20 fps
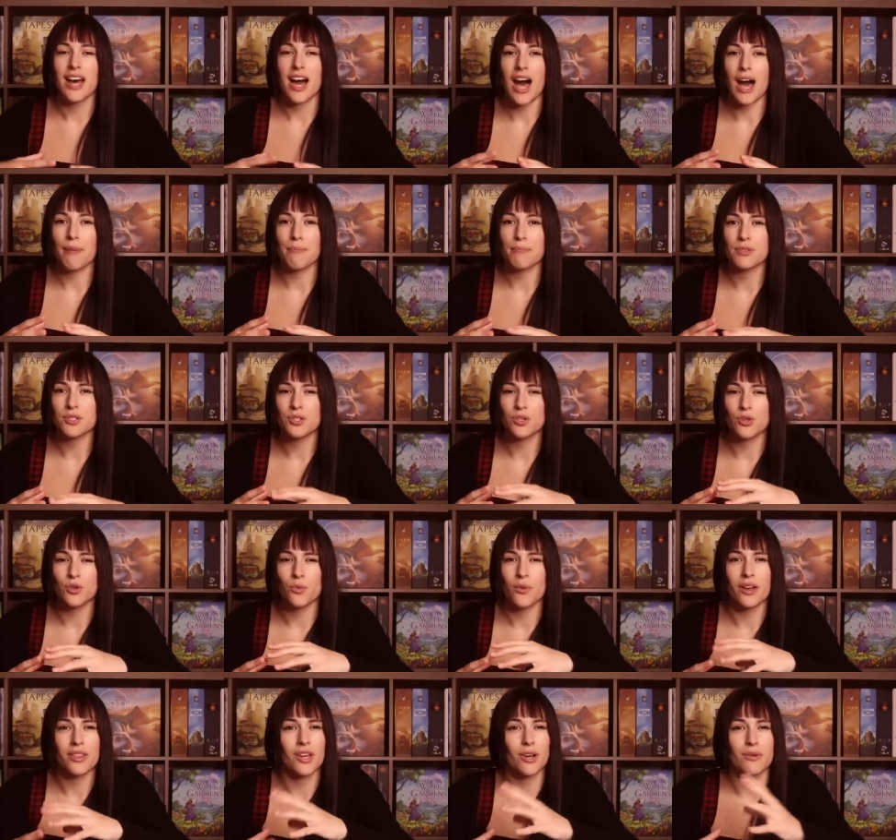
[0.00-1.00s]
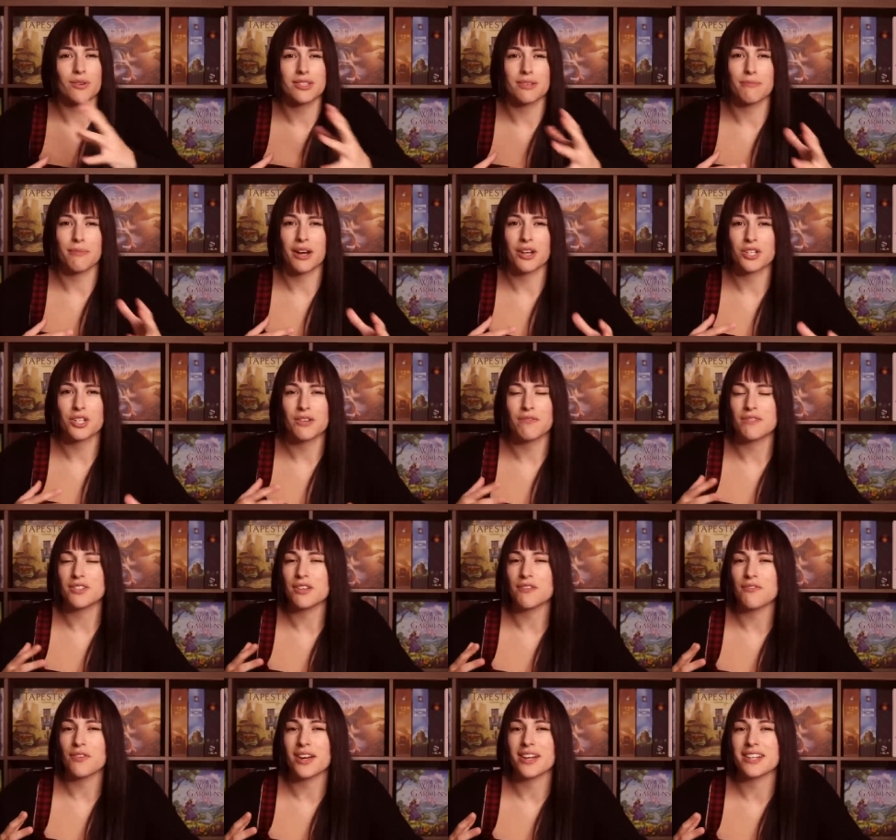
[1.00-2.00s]
up to where there was a bunch of
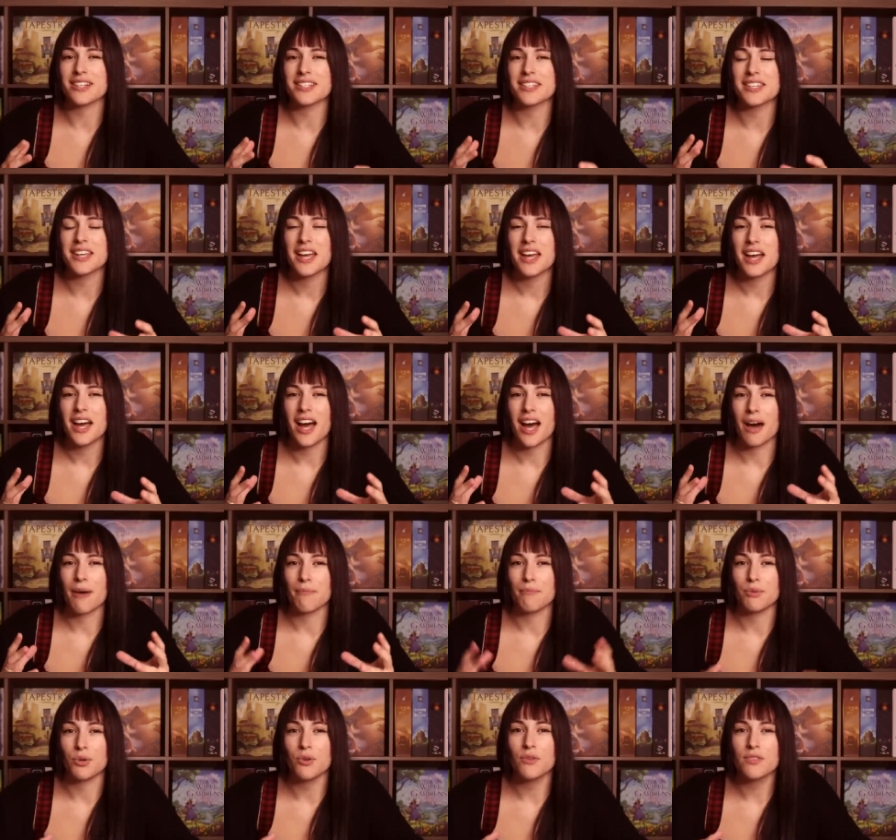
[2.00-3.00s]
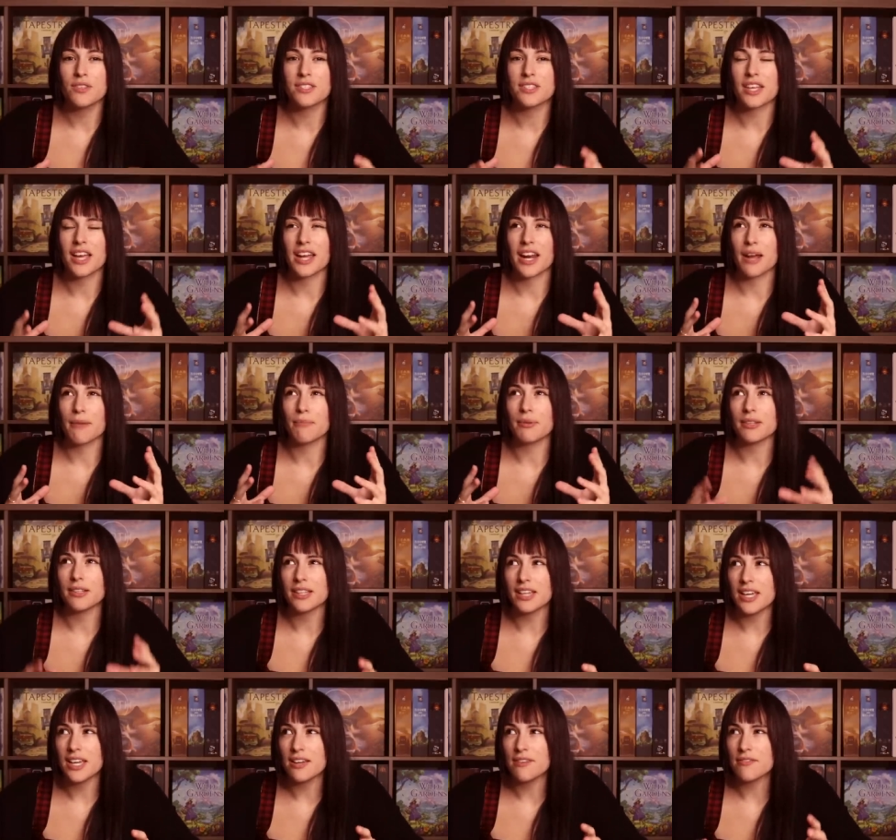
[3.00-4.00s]
different um, booths. And I
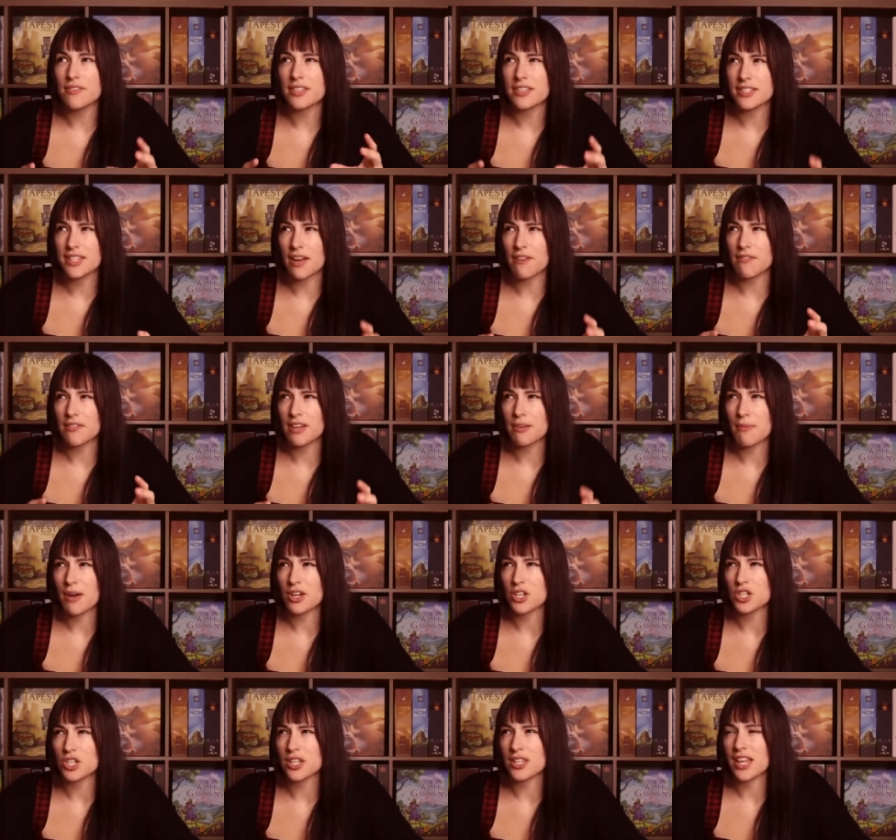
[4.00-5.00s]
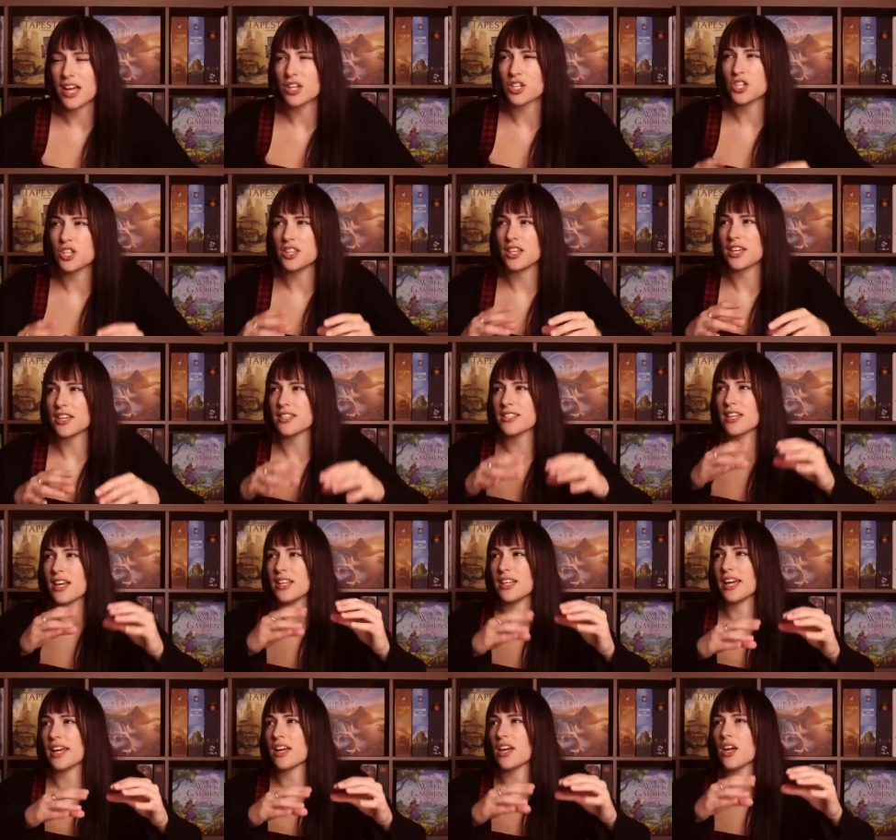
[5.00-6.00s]
believe Stephanie mentioned that she thinks that
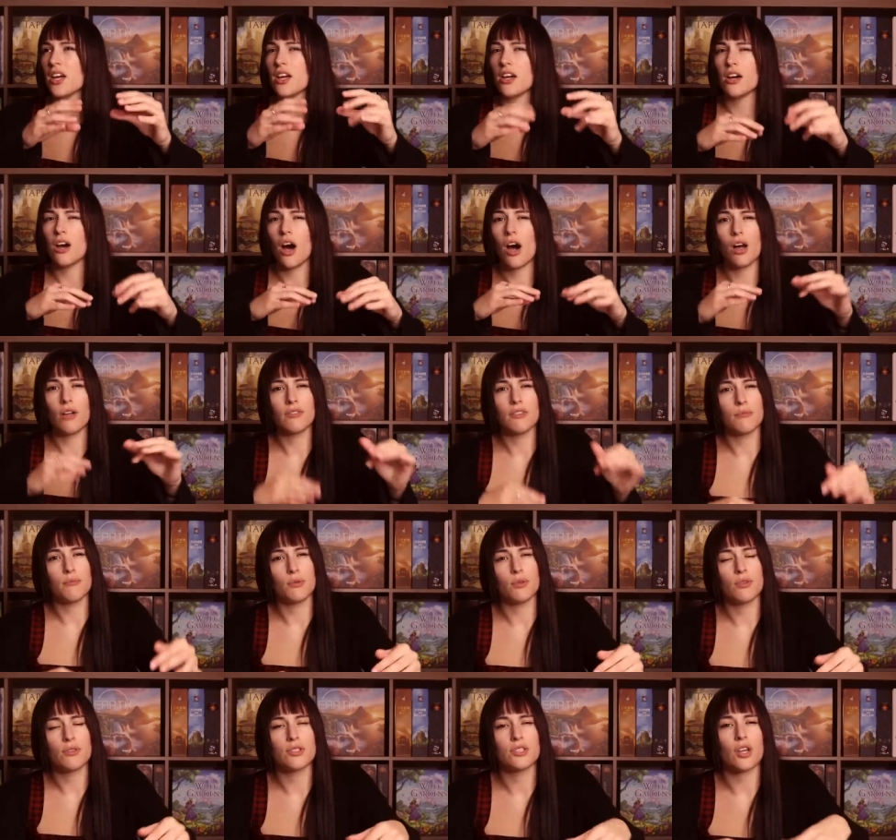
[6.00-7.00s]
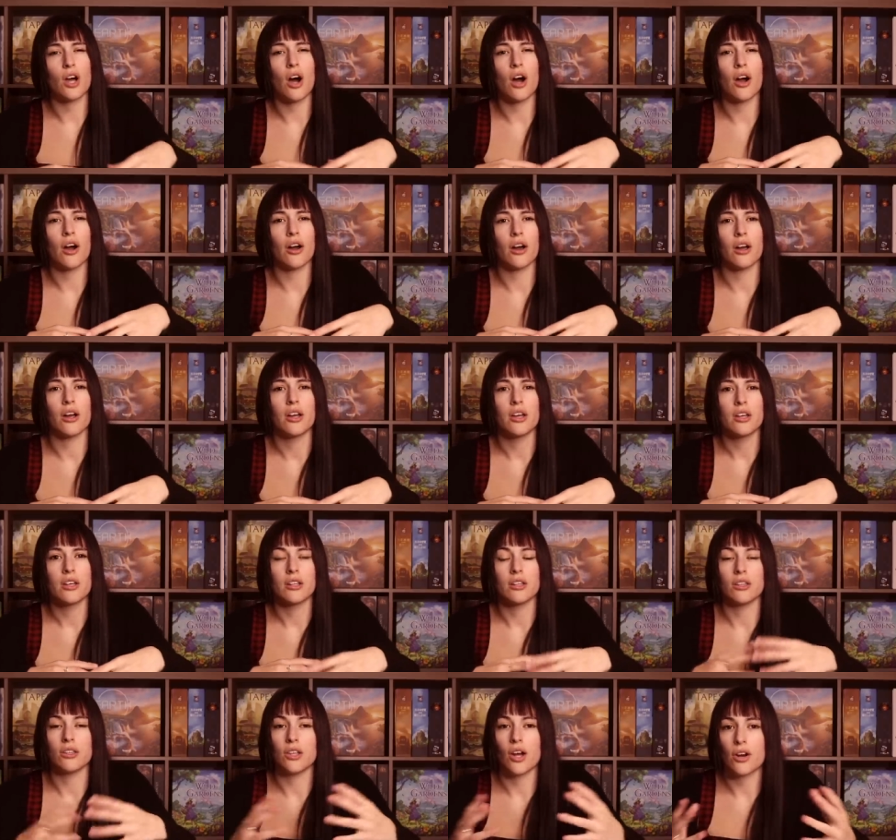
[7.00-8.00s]
like all the booths are
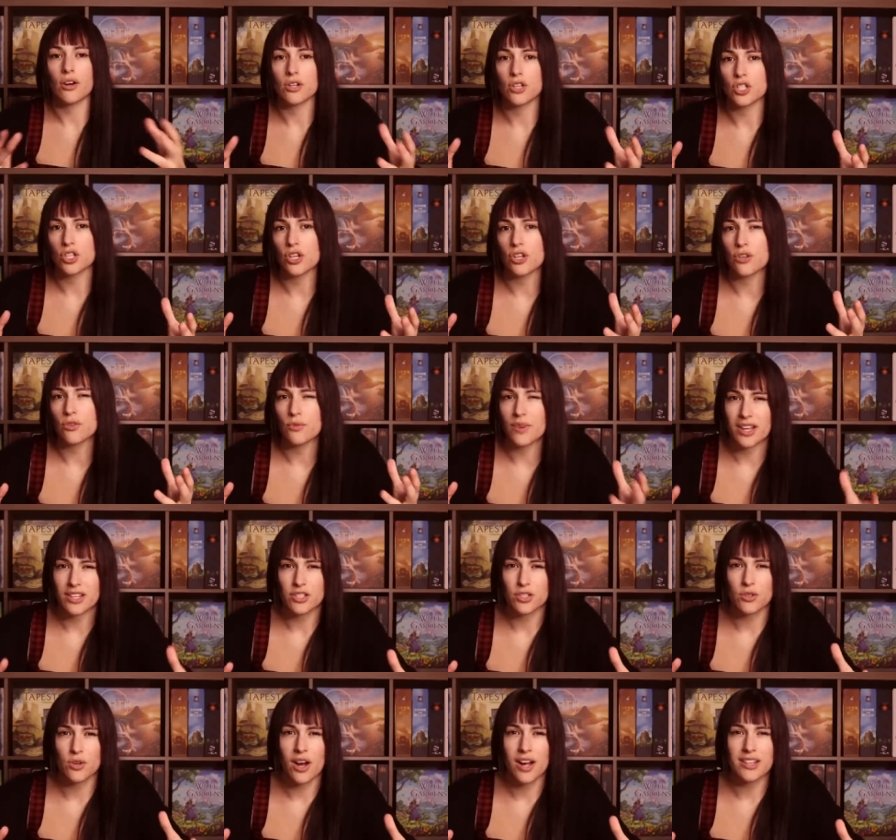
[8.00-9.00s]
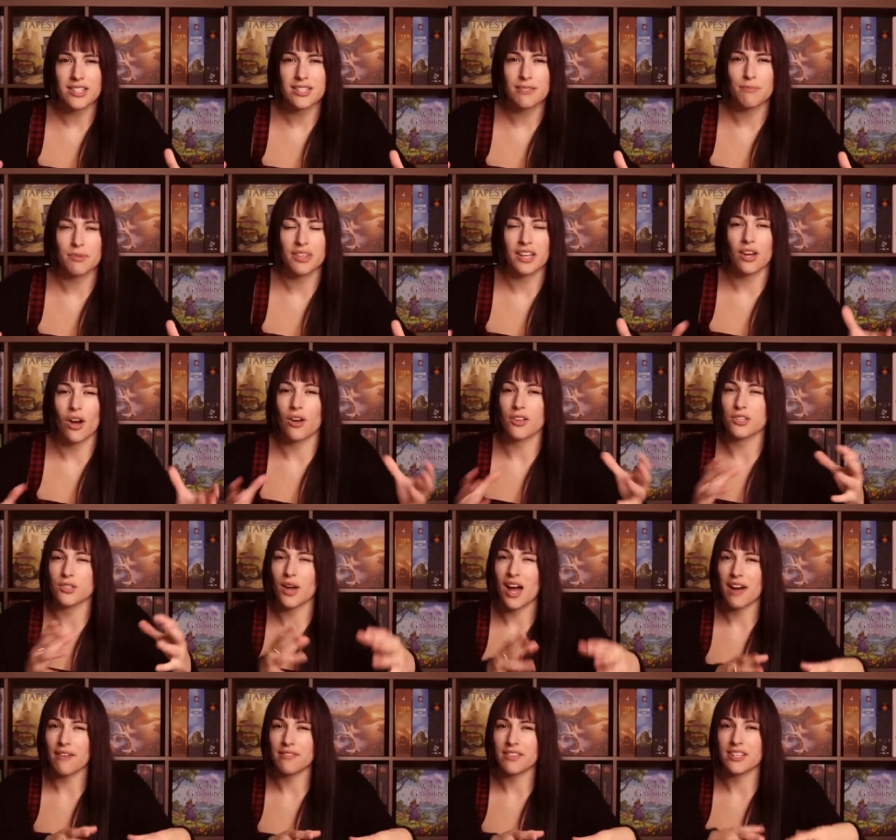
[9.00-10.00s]
larger restaurants, but they also
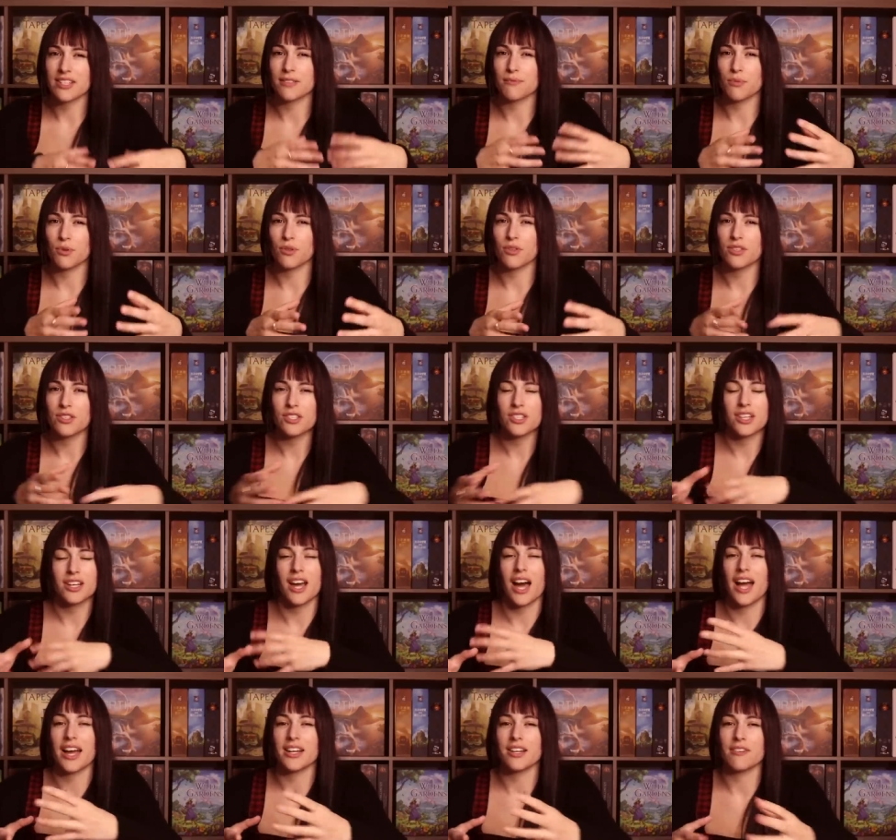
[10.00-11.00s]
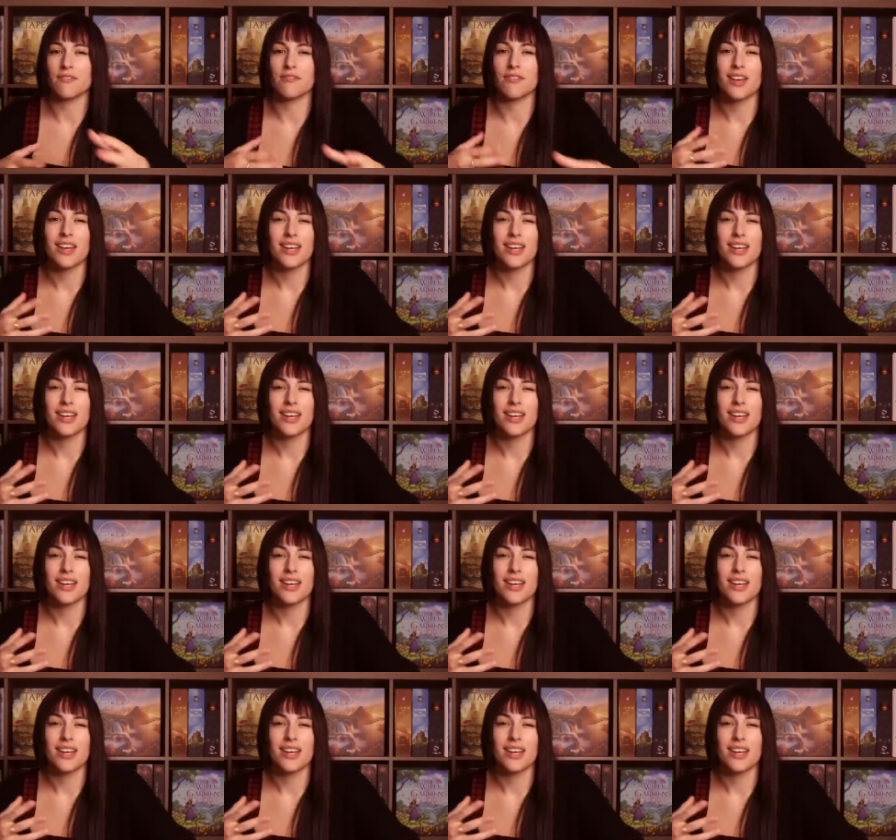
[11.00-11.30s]
have these booths to kind of